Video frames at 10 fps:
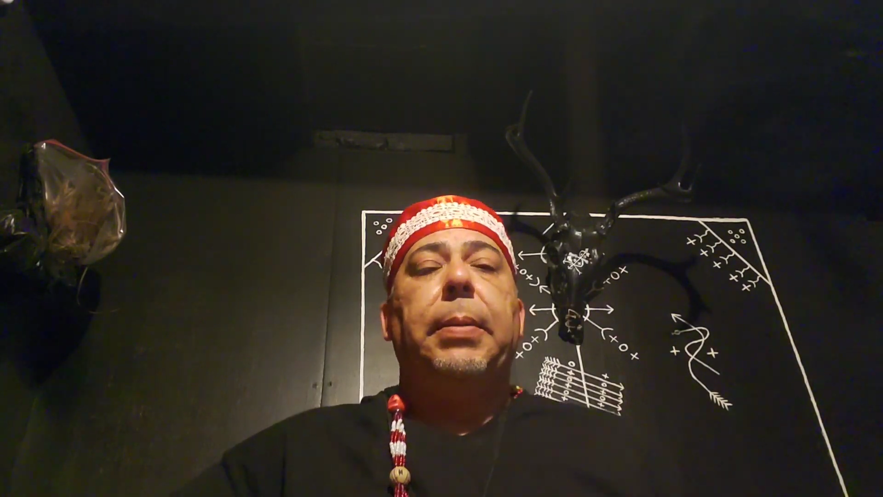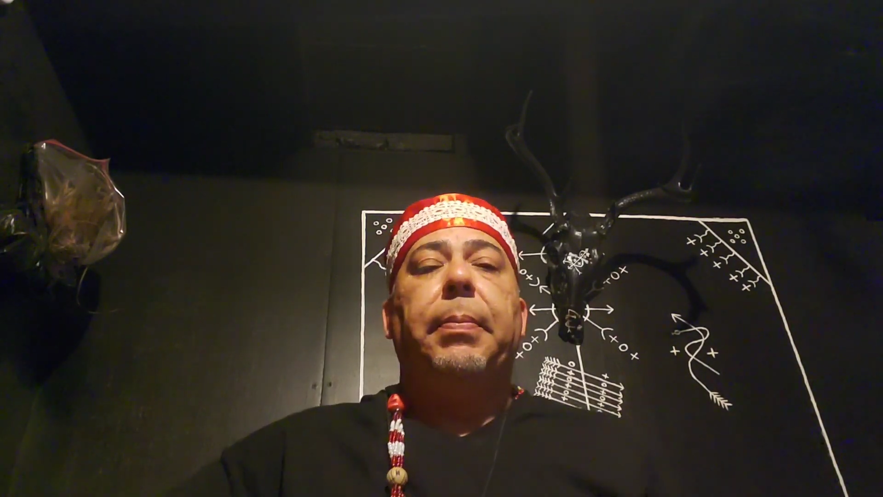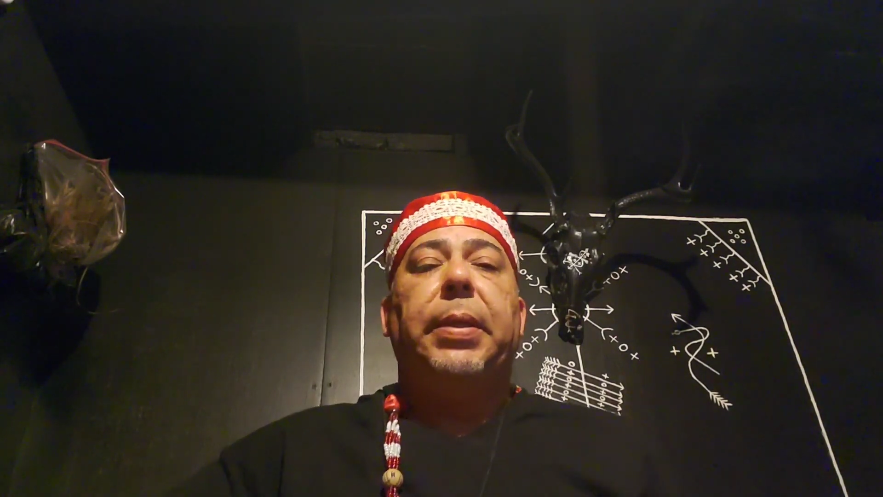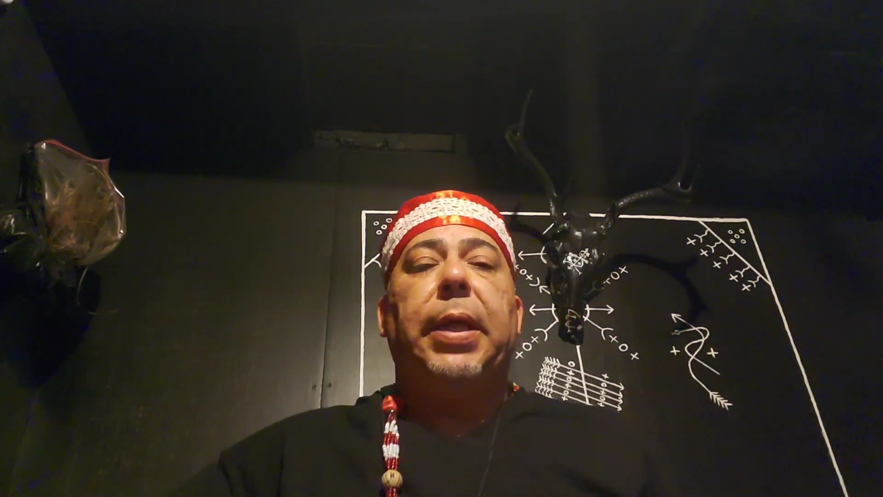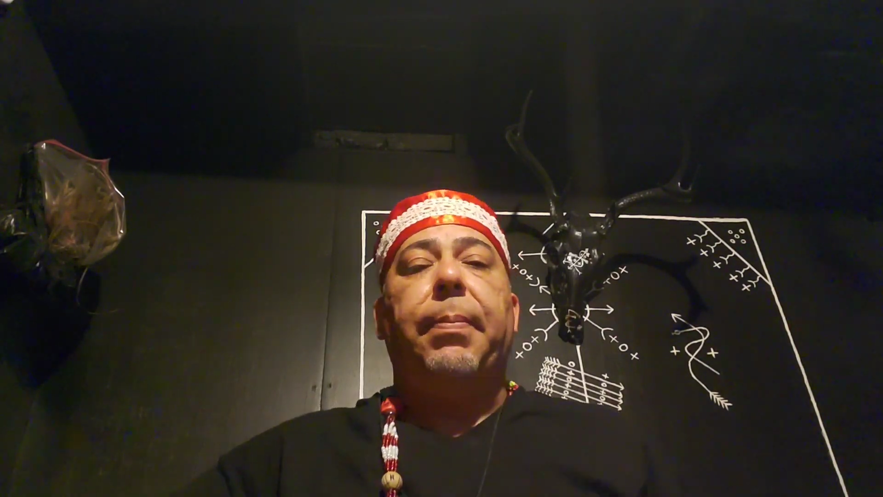
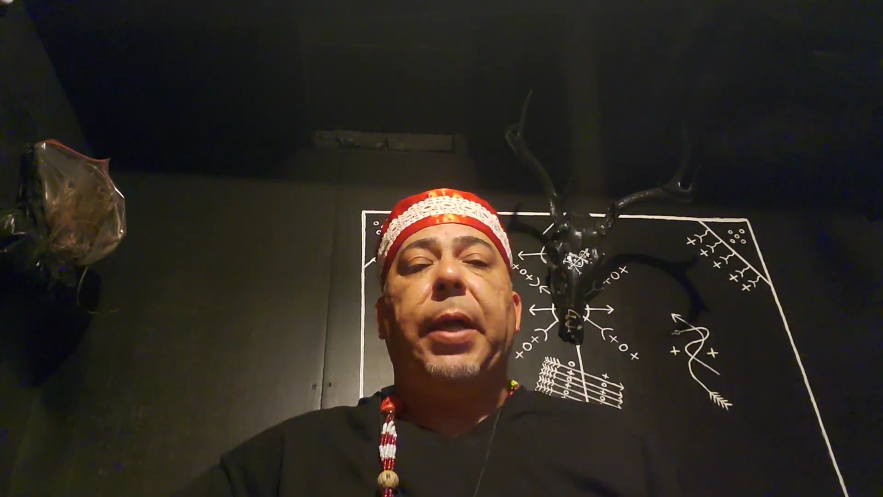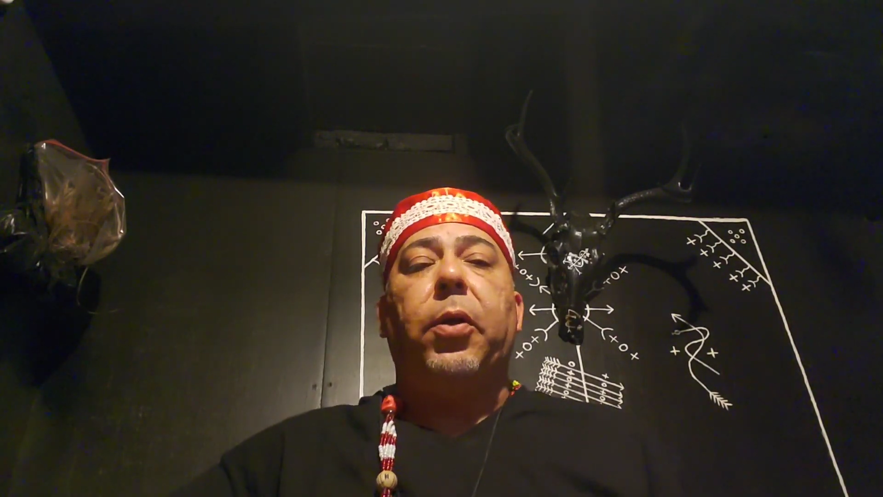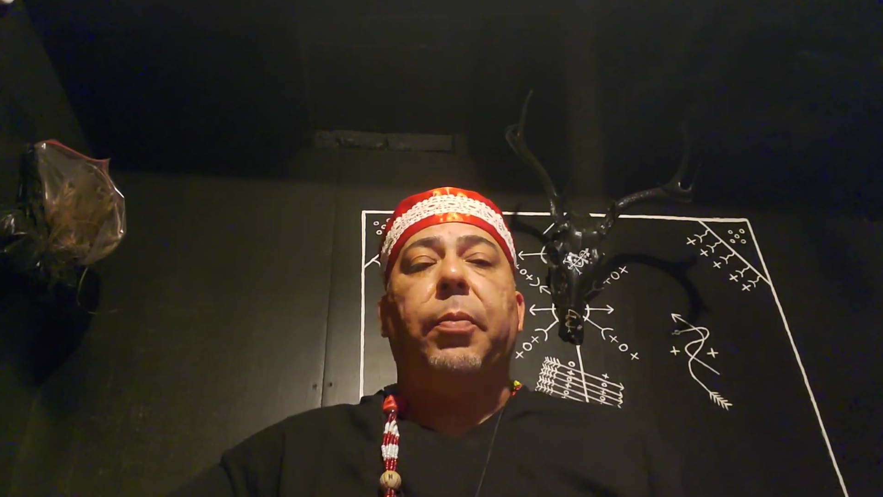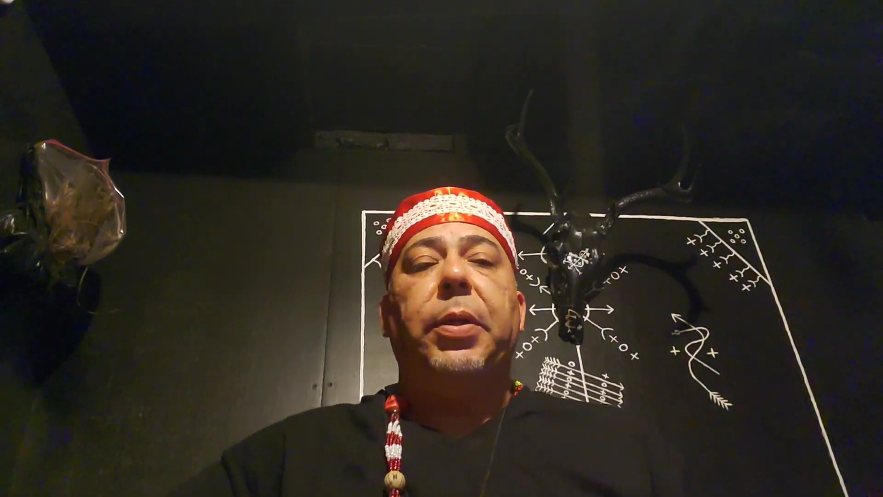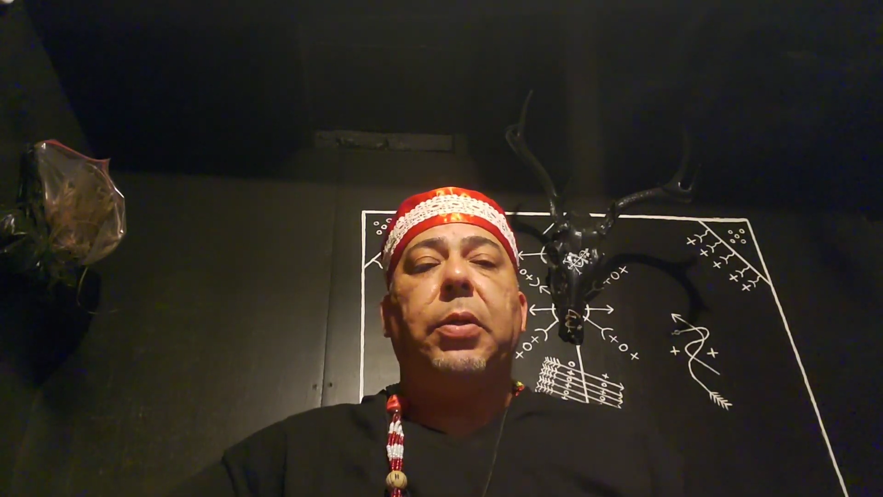but I'm not
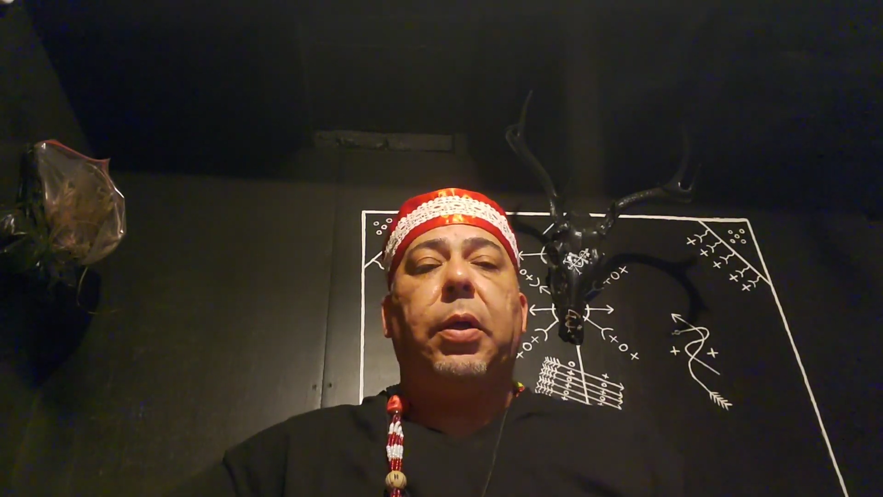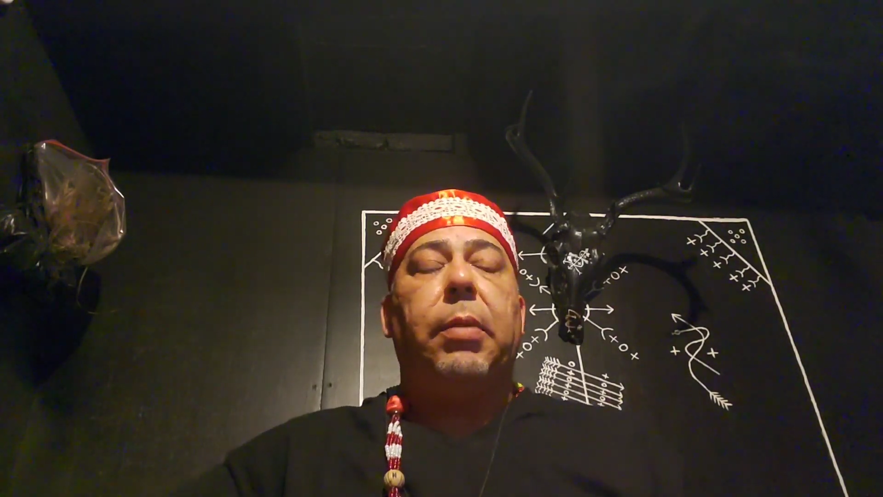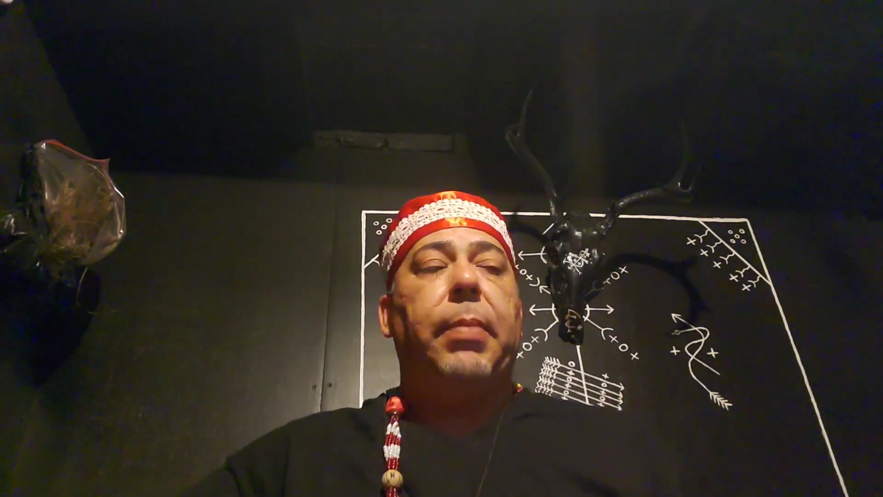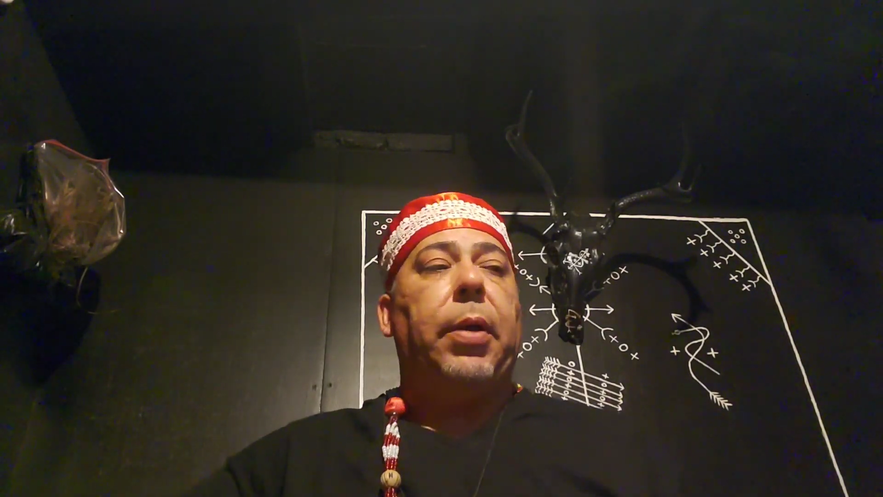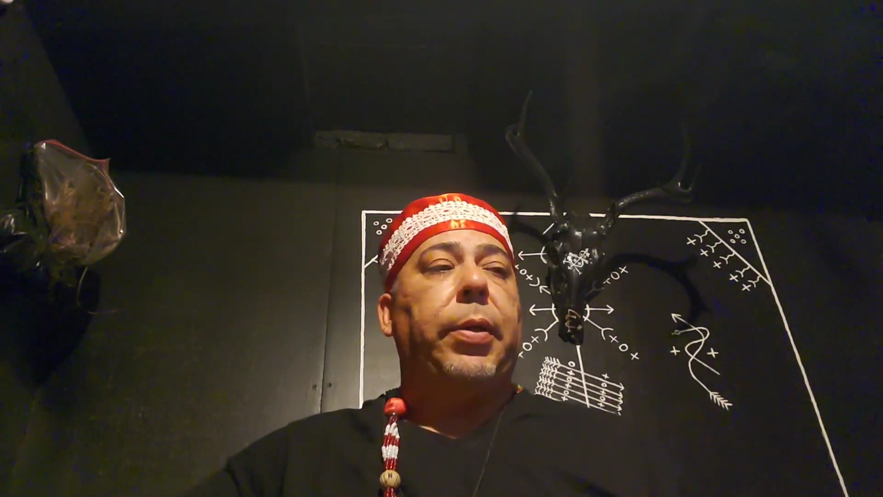going to be talking
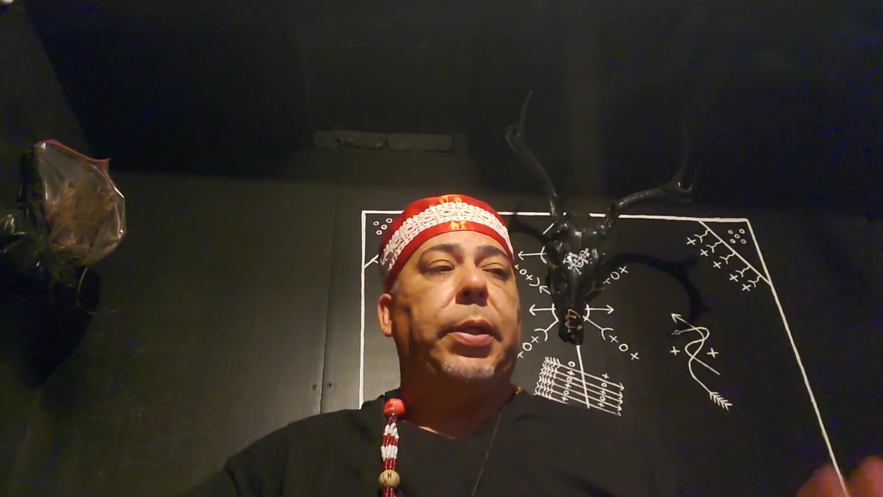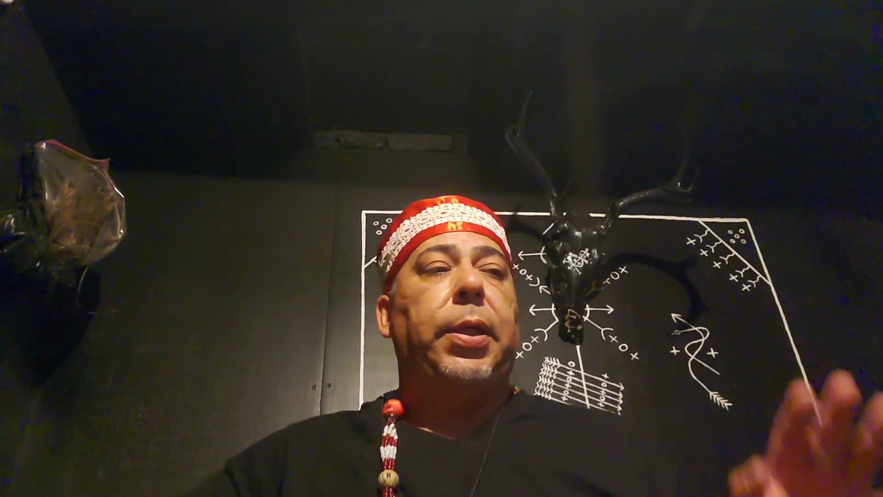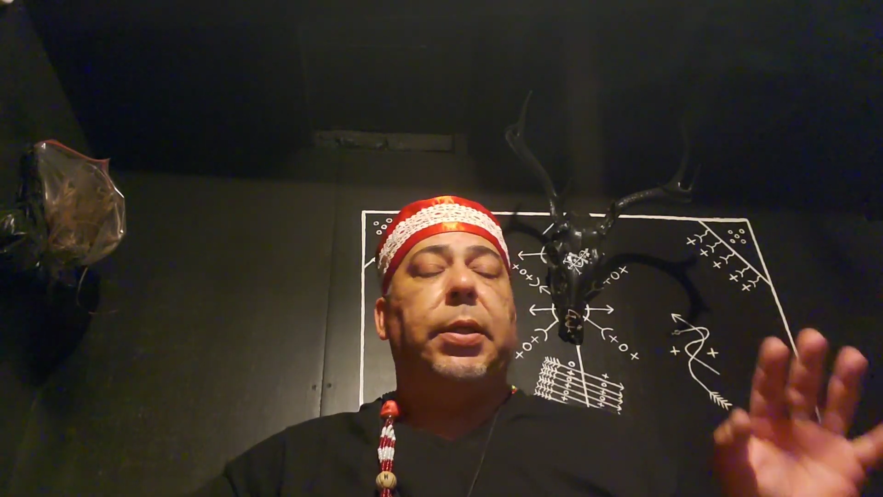about any